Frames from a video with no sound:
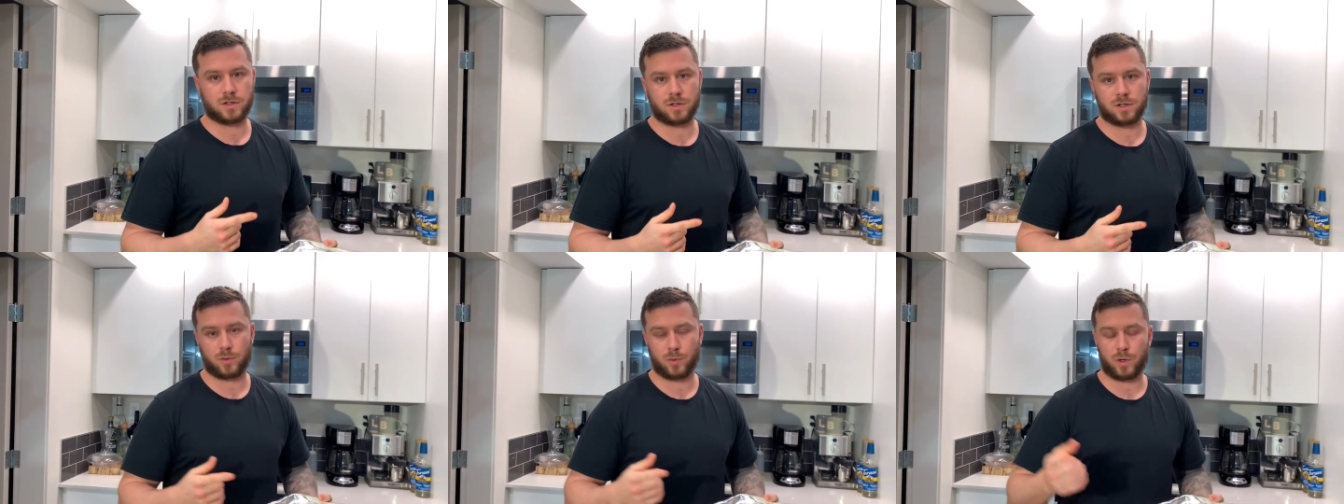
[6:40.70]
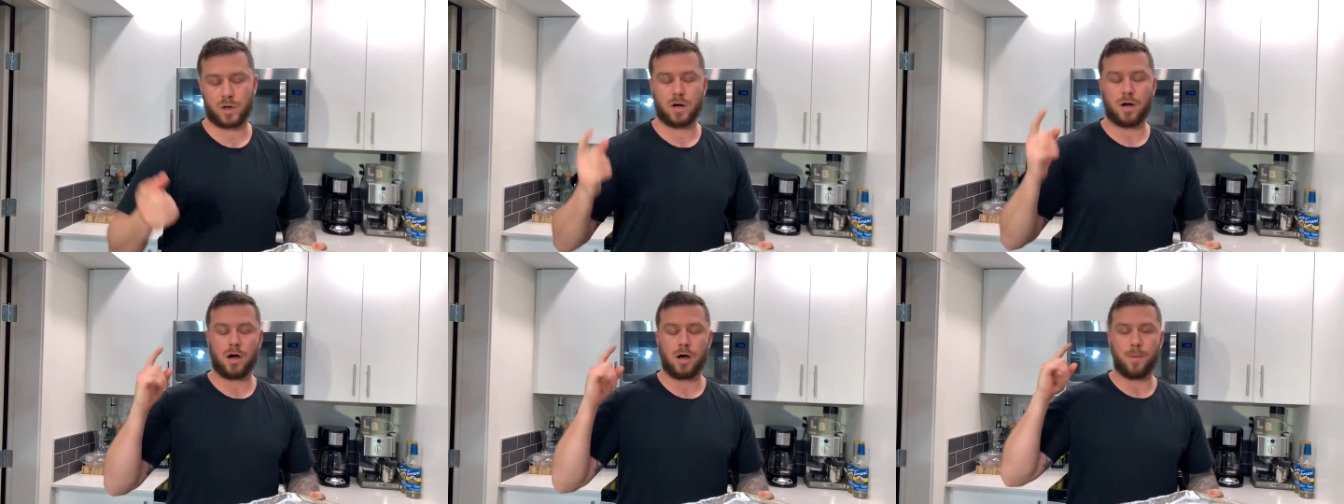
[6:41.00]
then
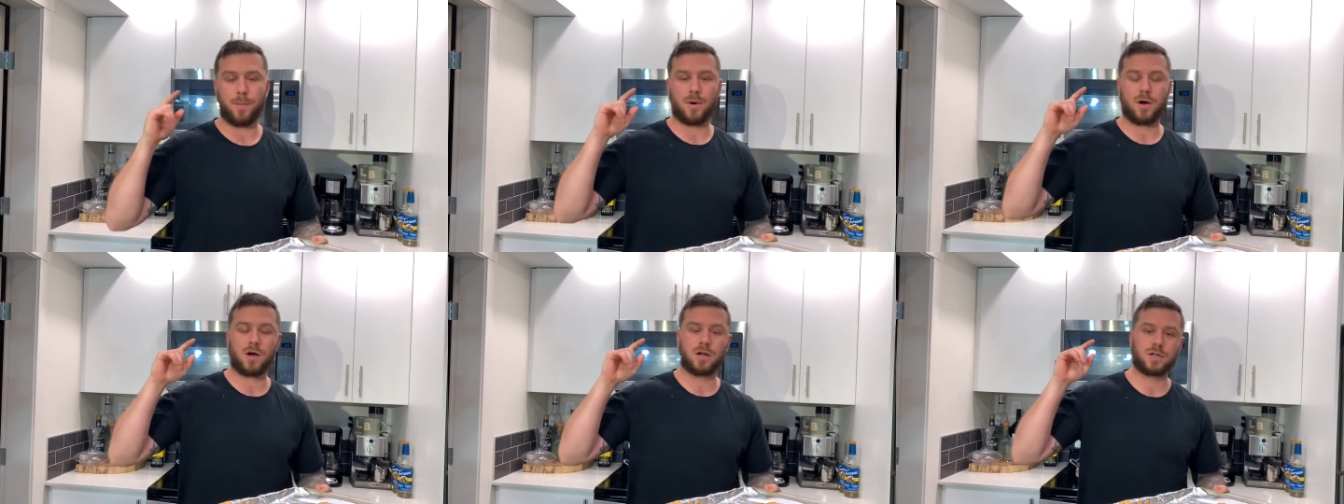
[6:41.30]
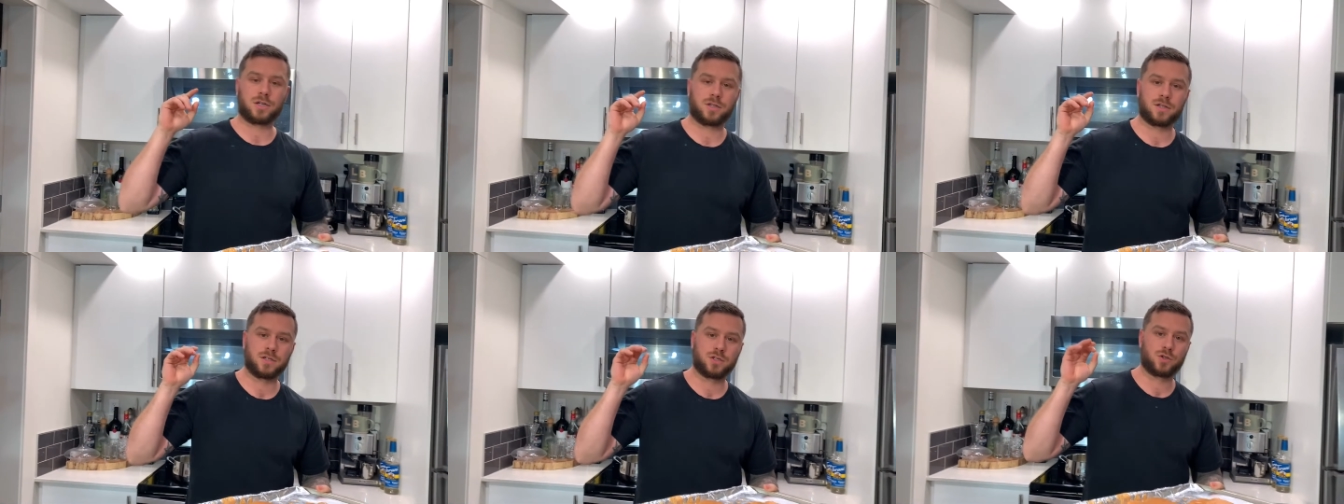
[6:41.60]
we're gonna hop
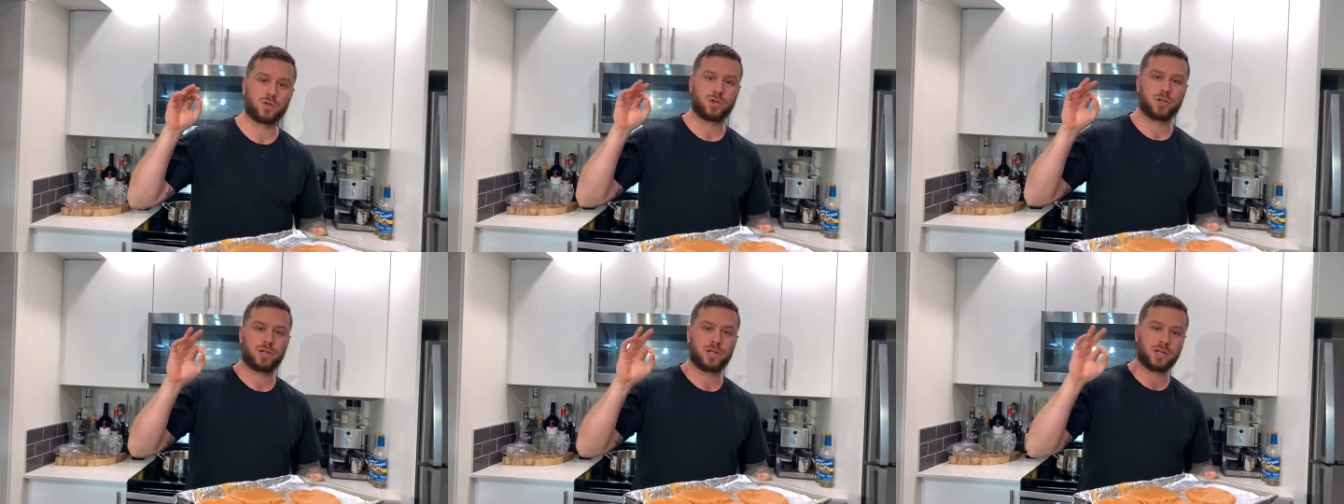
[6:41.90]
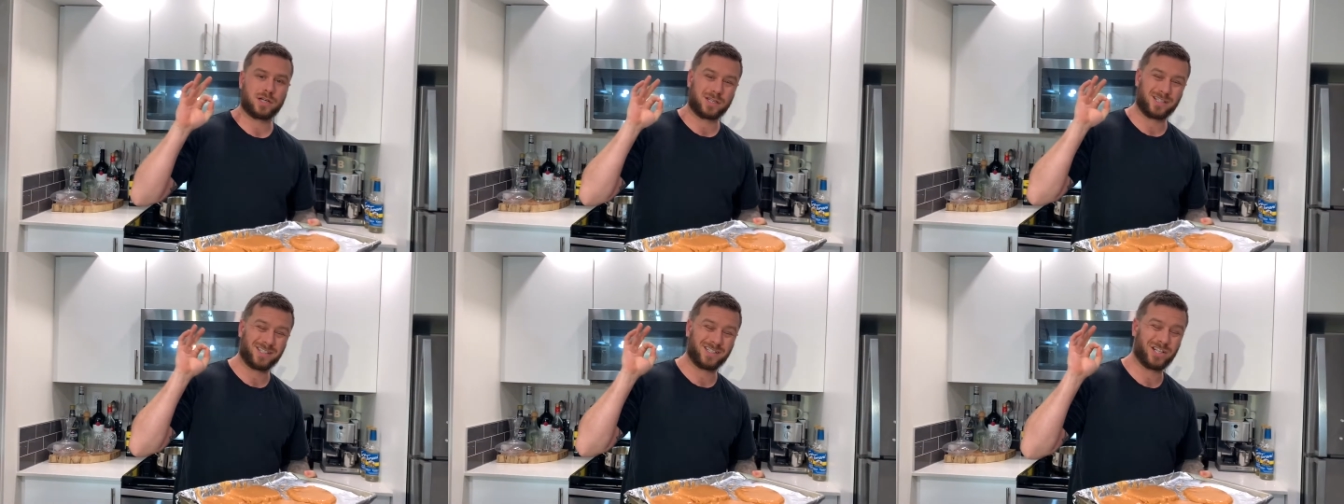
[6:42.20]
onto the junior
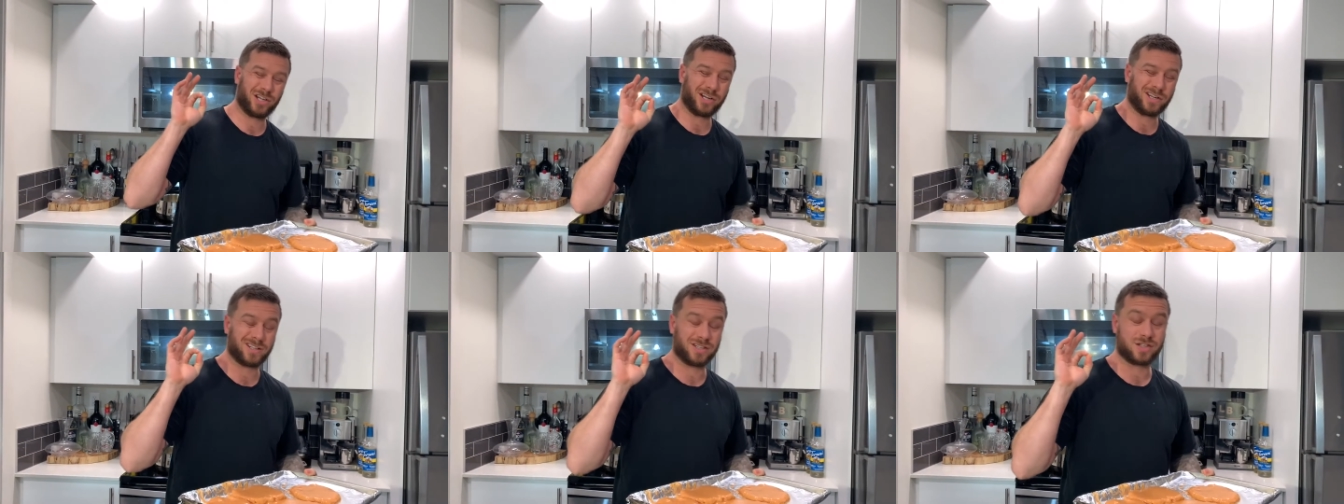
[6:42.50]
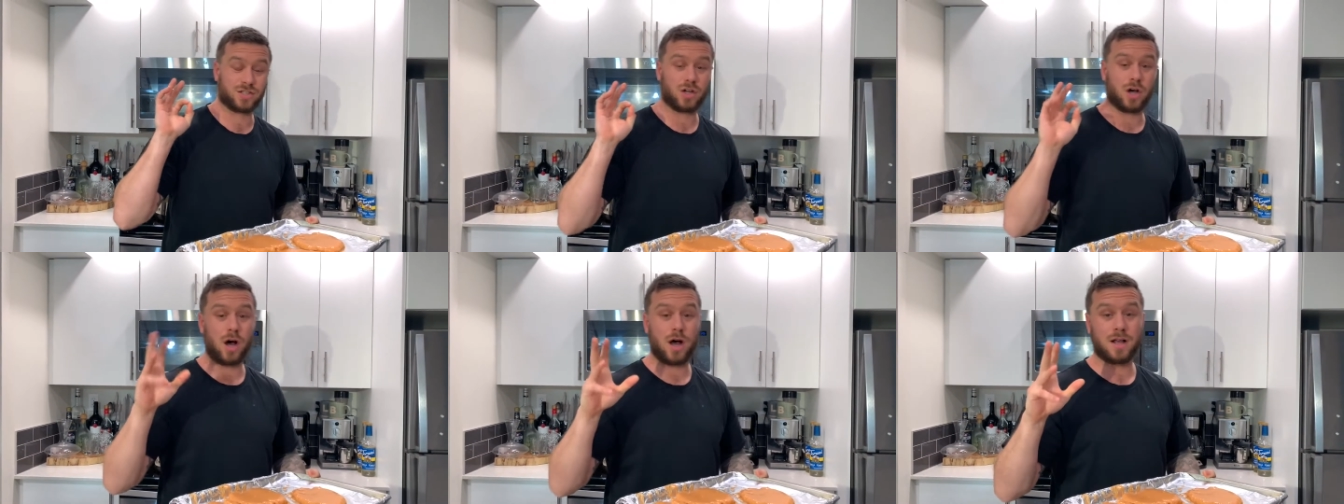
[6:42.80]
chicken
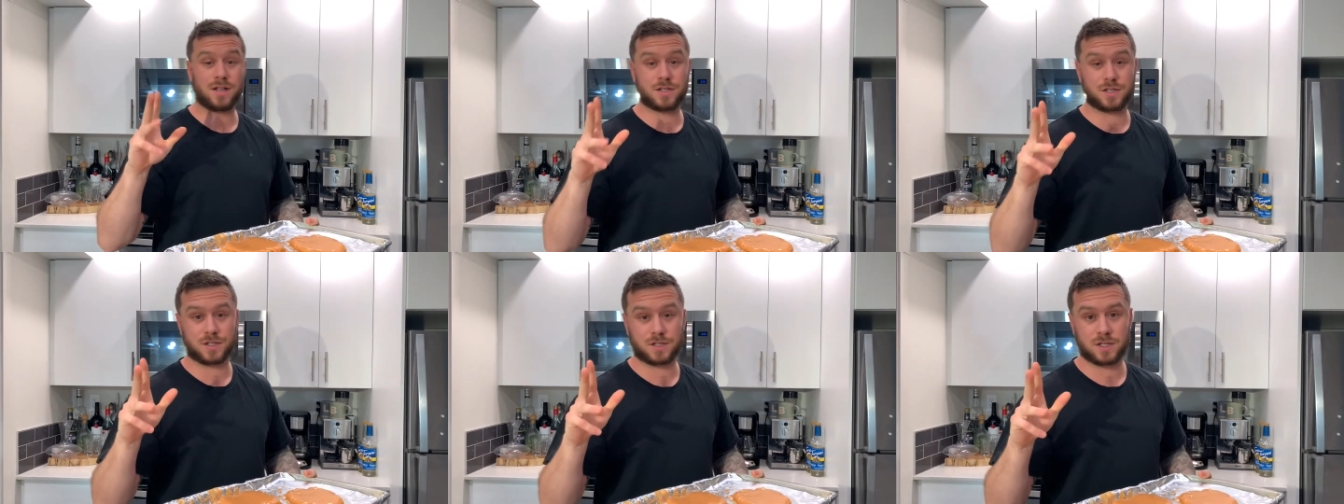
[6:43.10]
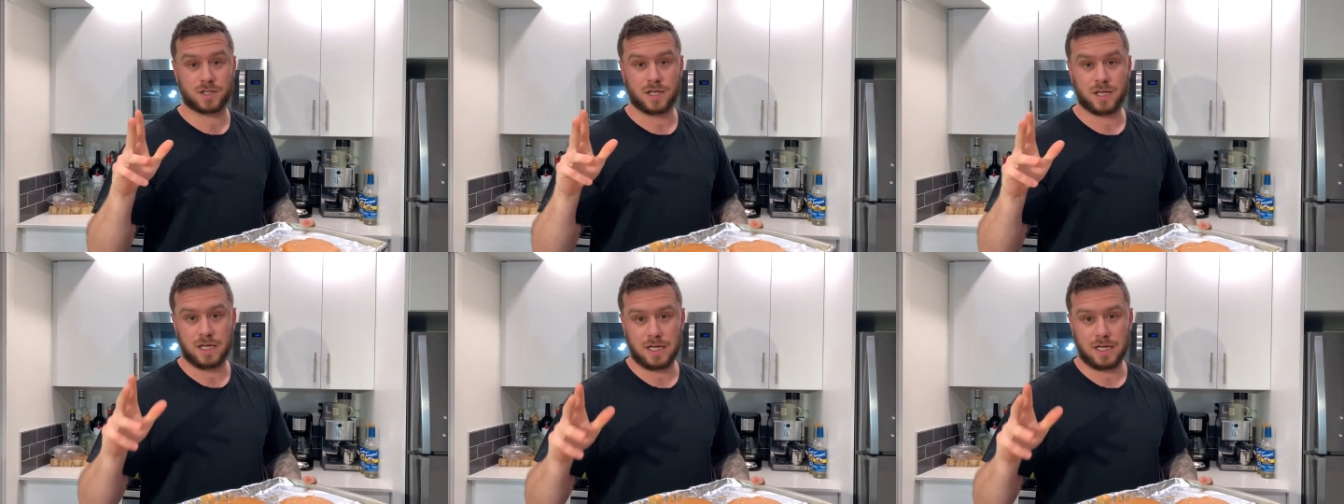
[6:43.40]
sauce,